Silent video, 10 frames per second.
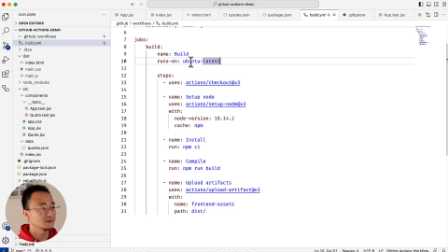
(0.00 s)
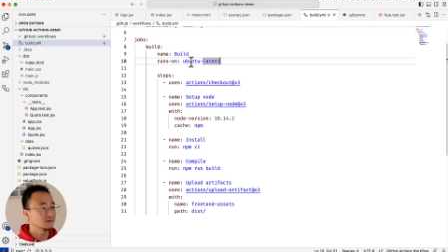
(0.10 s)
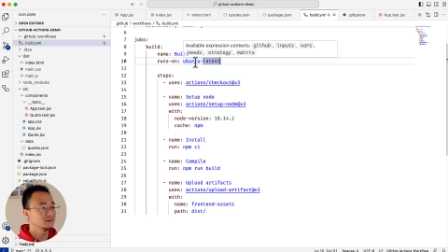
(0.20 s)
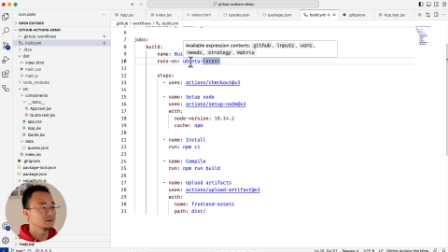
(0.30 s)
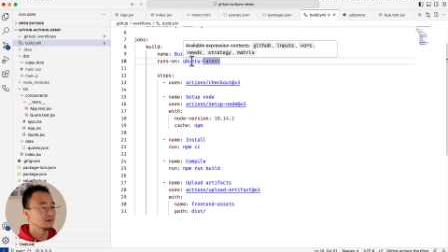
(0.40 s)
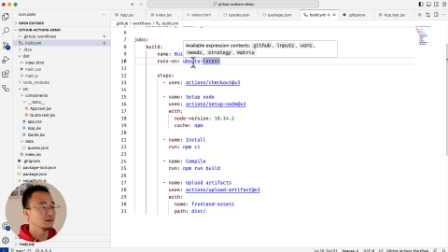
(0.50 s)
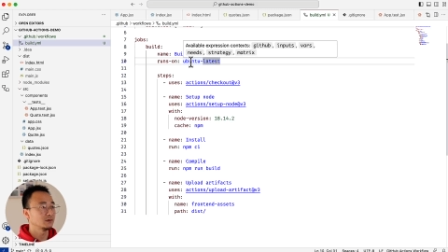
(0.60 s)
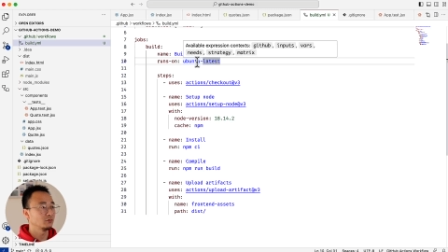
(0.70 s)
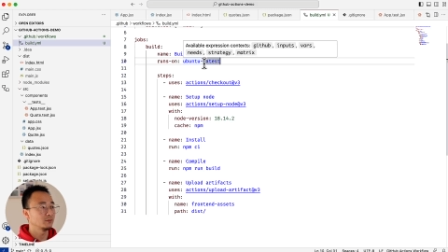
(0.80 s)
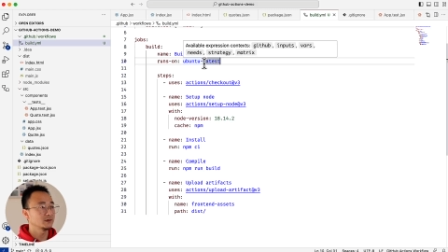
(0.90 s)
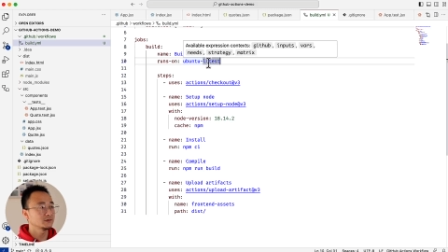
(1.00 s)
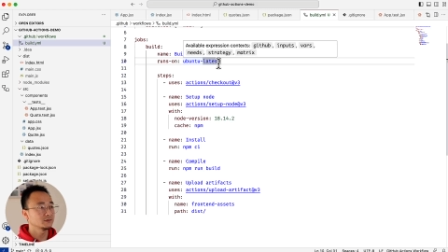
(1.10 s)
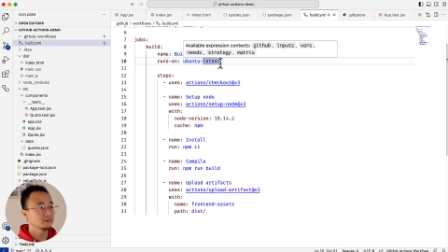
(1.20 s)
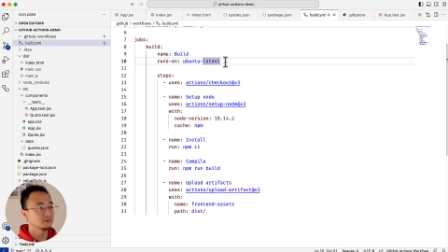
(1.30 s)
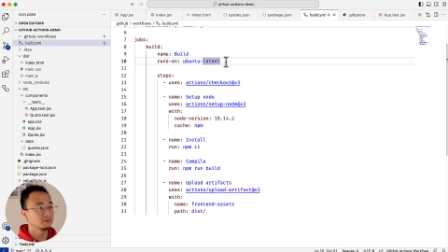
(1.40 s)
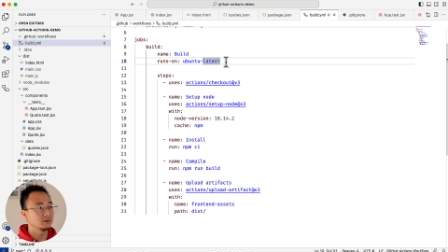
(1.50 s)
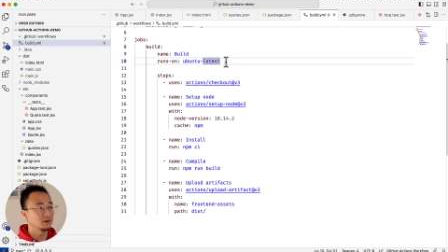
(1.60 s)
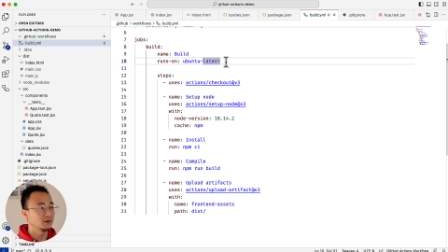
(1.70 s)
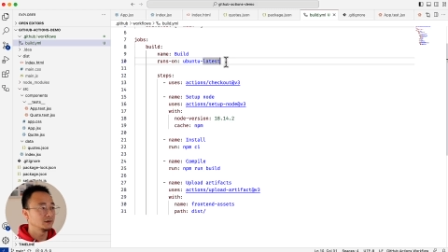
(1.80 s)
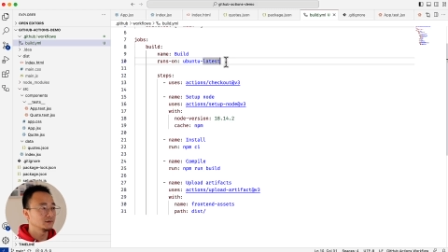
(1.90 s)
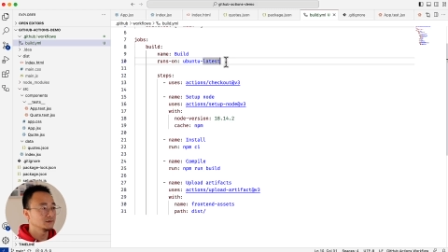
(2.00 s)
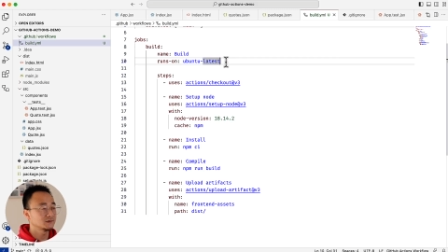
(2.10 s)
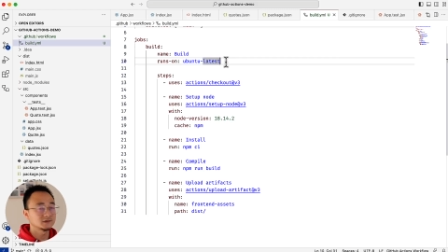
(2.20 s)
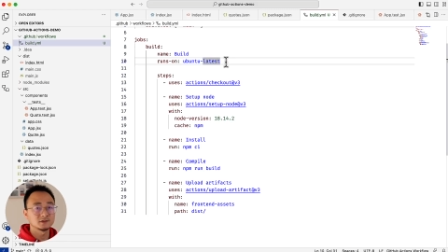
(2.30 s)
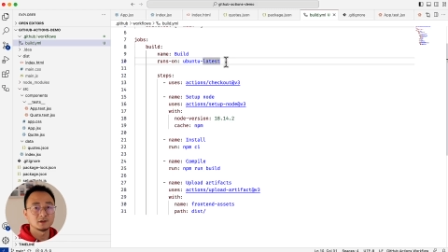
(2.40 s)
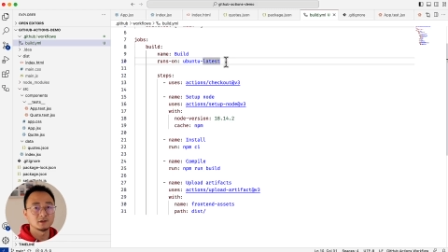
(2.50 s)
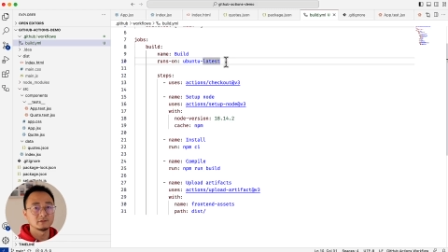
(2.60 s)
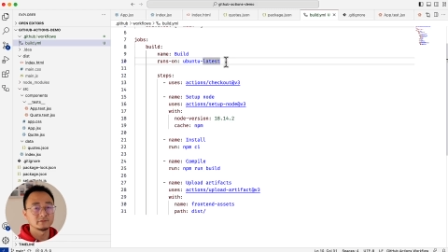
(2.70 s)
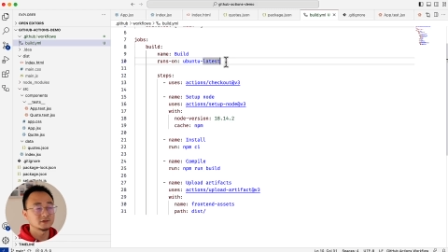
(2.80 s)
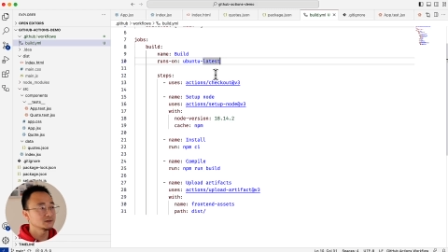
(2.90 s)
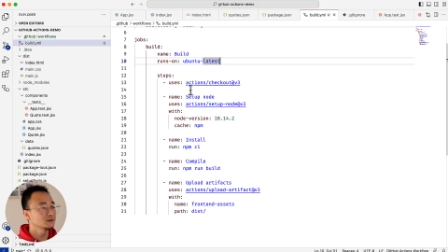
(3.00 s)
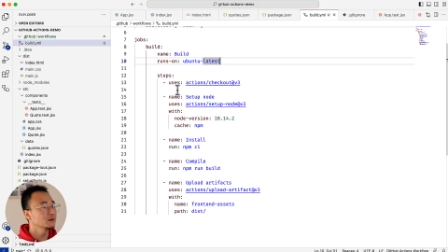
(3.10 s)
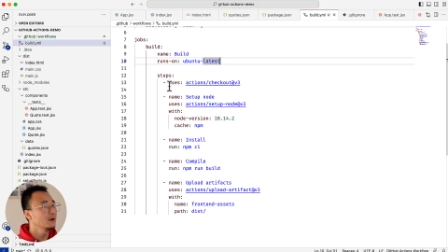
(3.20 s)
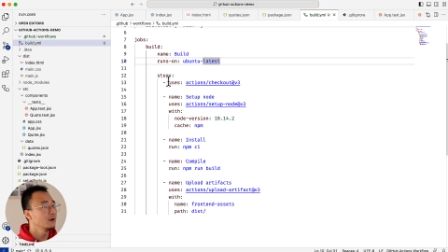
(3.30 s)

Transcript: It's a uh, Ubuntu latest uh, version.